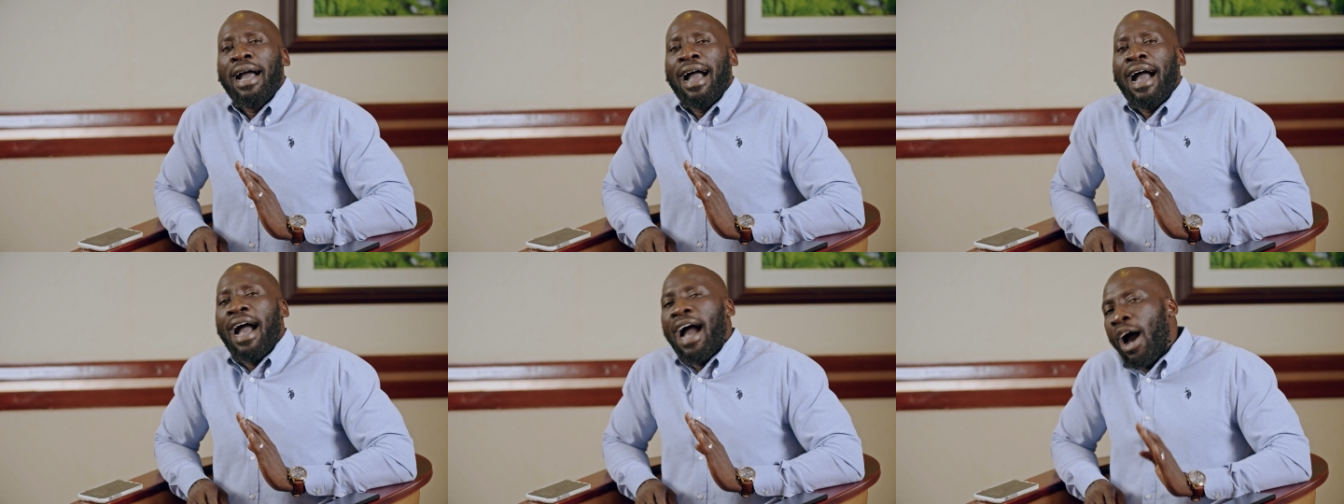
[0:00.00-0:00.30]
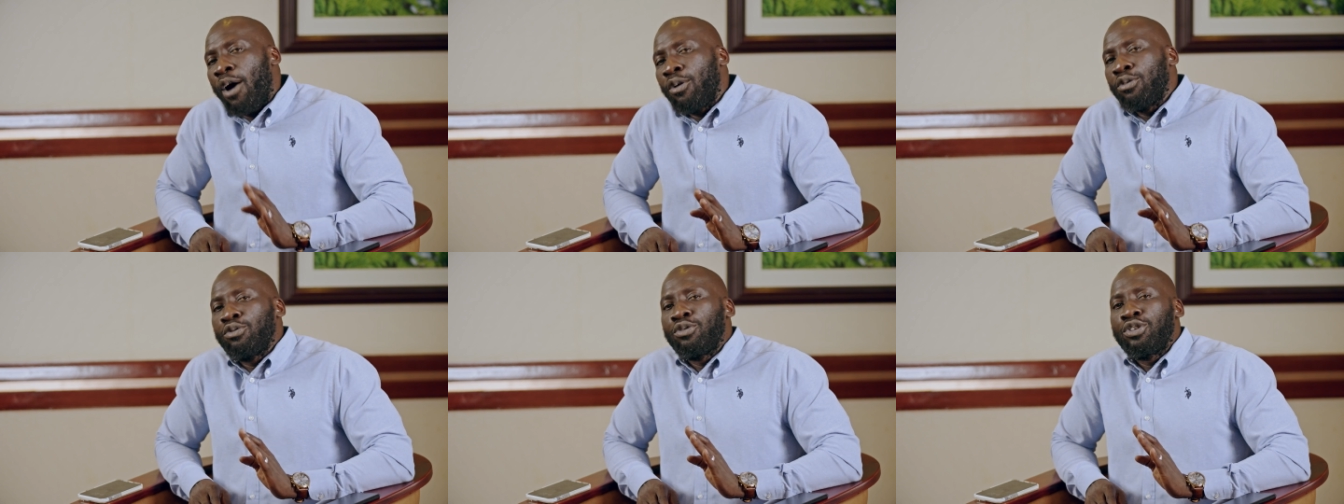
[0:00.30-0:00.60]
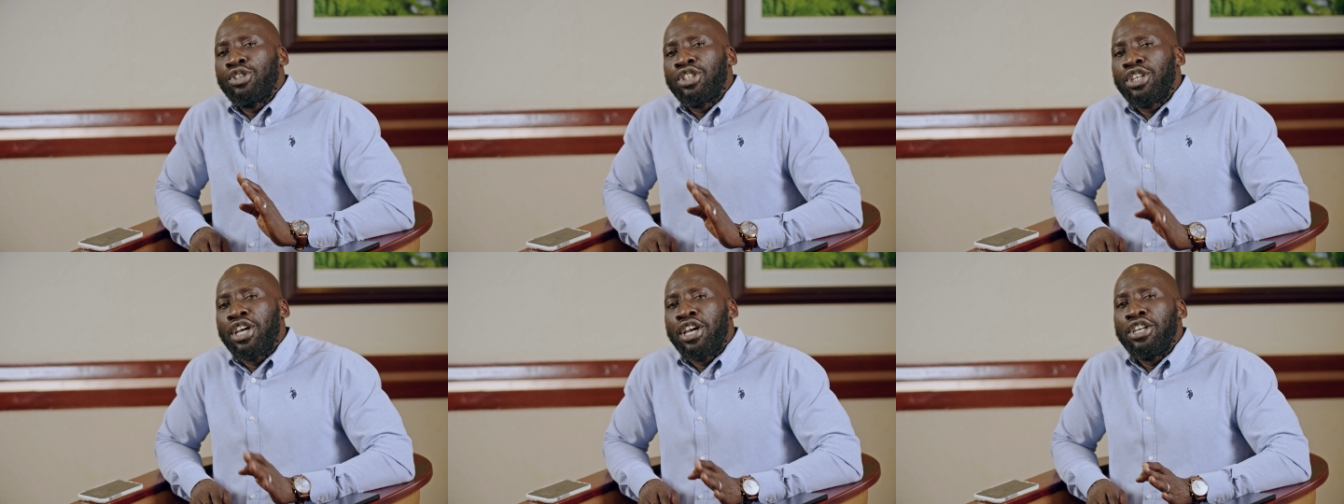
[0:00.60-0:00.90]
how to
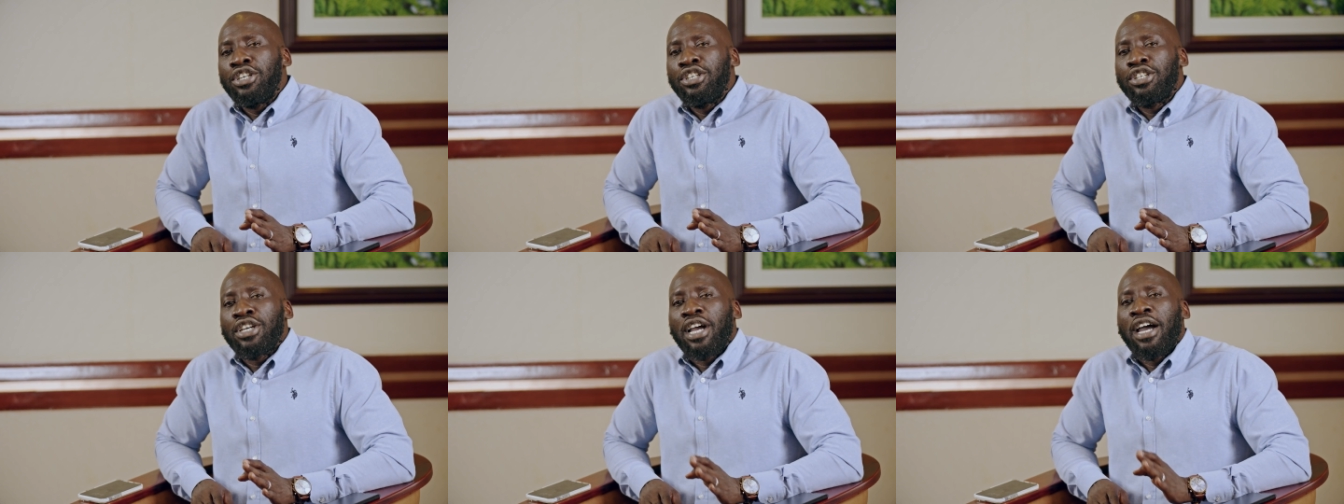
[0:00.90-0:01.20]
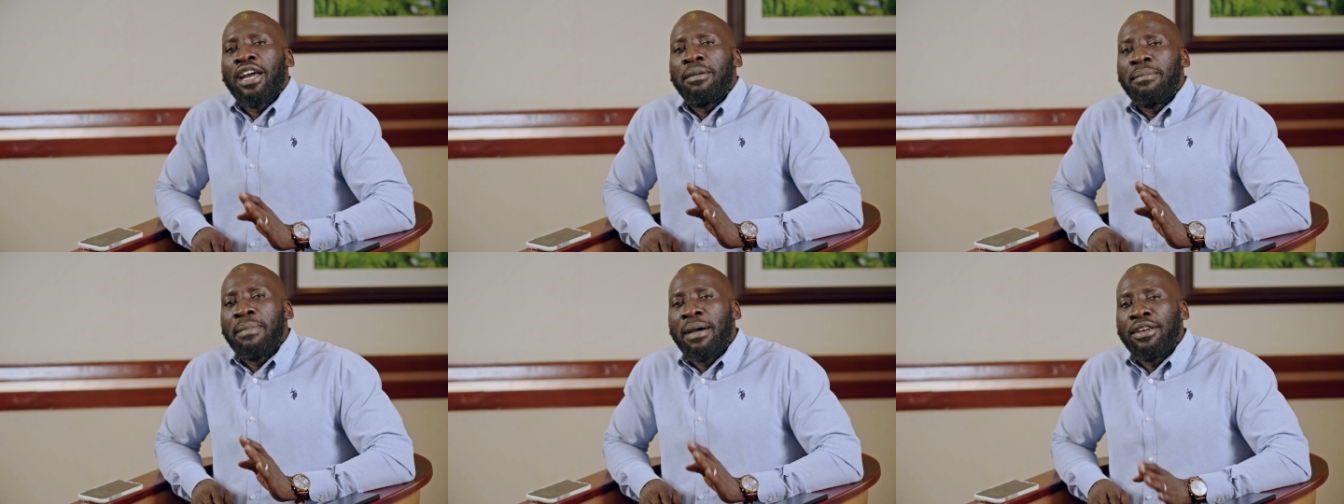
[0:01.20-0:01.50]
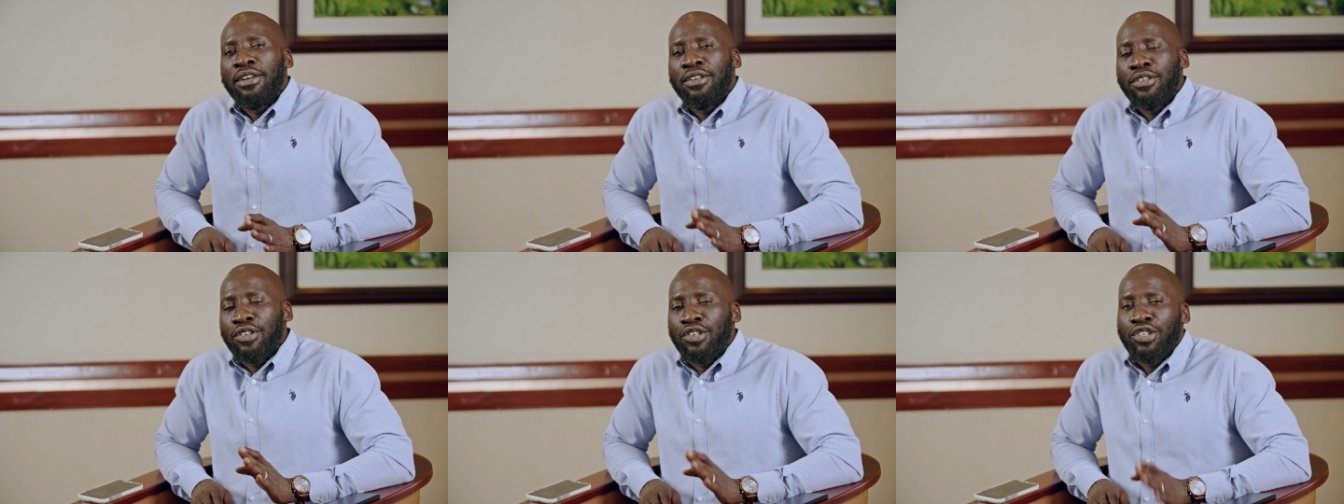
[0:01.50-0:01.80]
change and
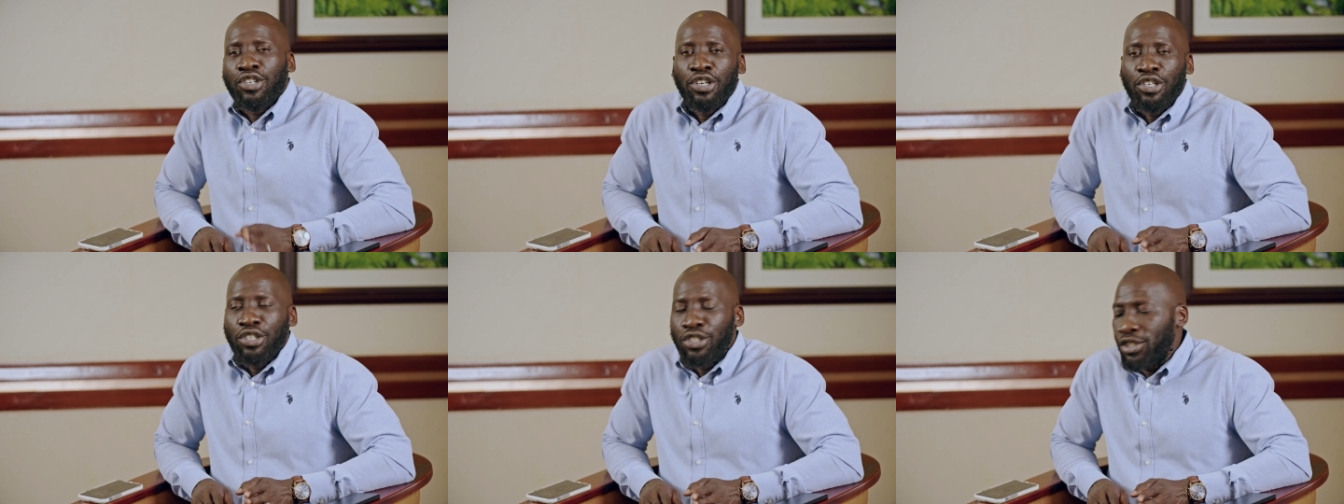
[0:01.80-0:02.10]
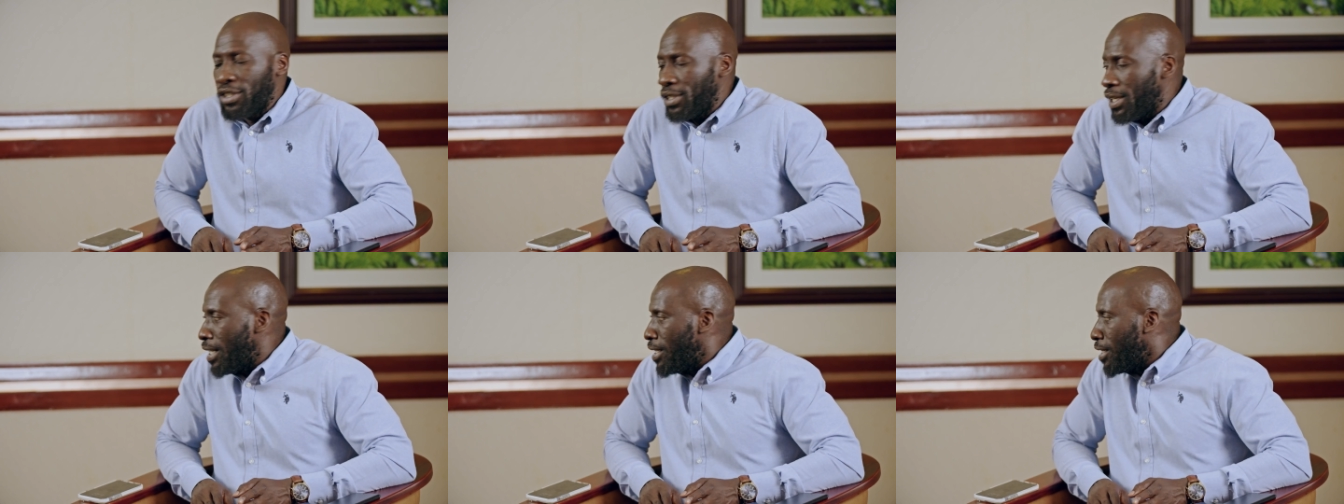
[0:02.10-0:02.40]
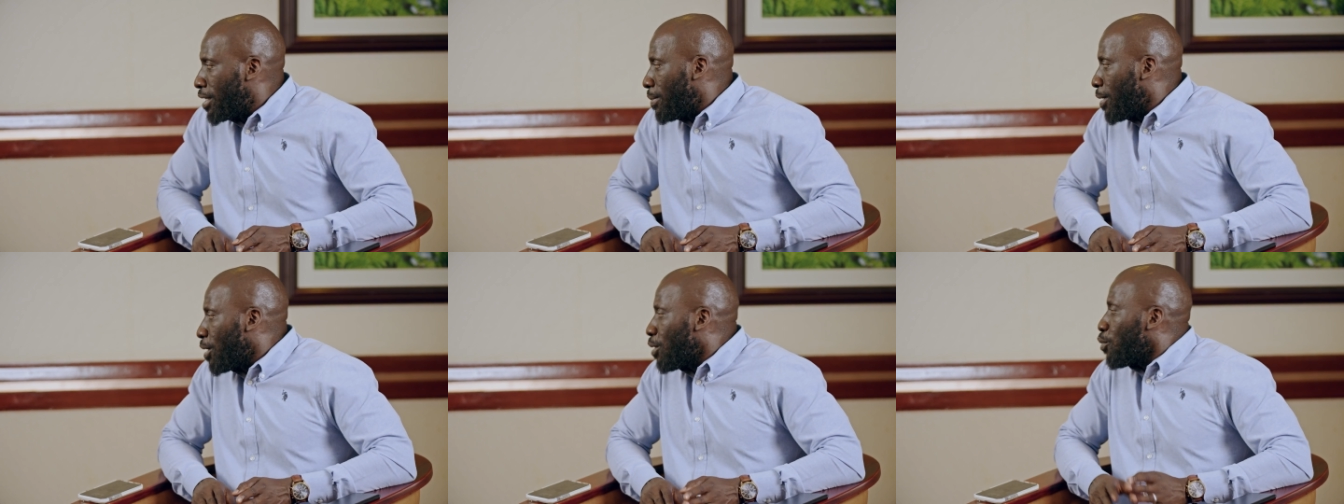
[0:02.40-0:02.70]
manage change.
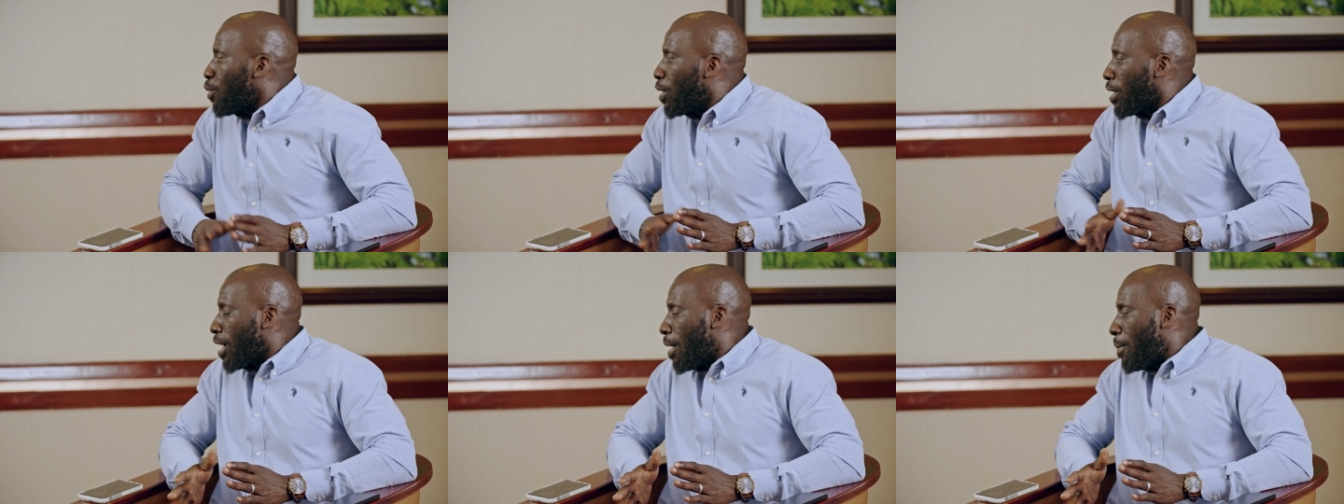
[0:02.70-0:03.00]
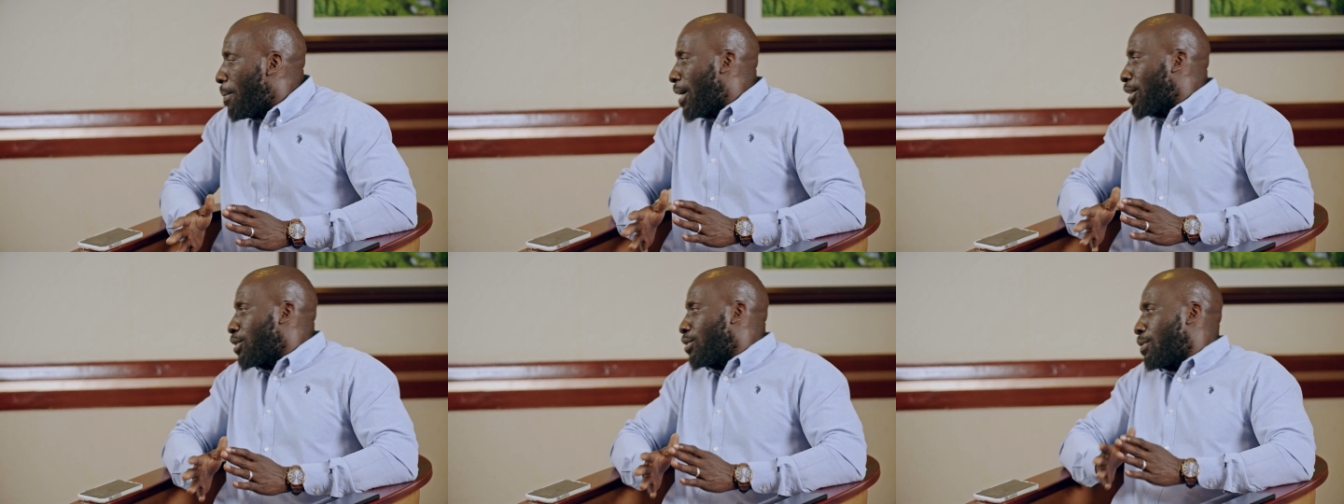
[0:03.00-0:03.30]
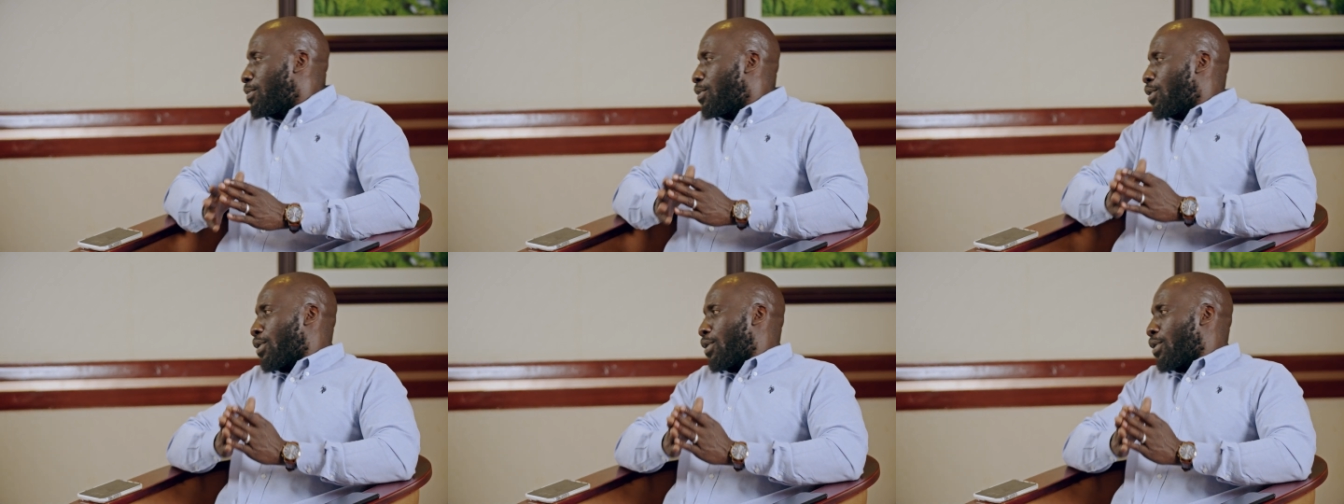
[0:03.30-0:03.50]
Elizabeth, welcome back to the